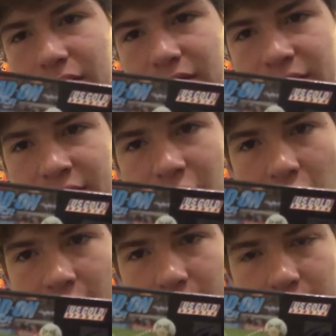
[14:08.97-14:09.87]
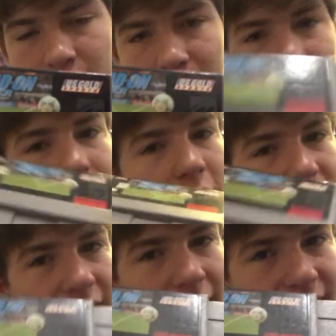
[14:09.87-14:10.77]
Soccer for
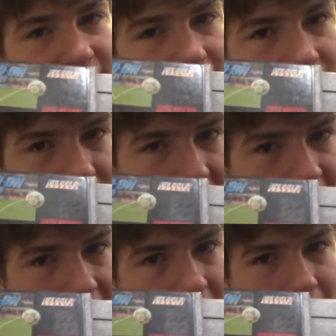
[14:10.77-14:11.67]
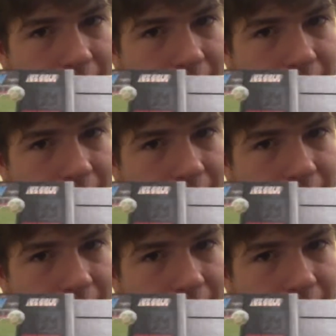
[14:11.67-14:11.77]
the SNES.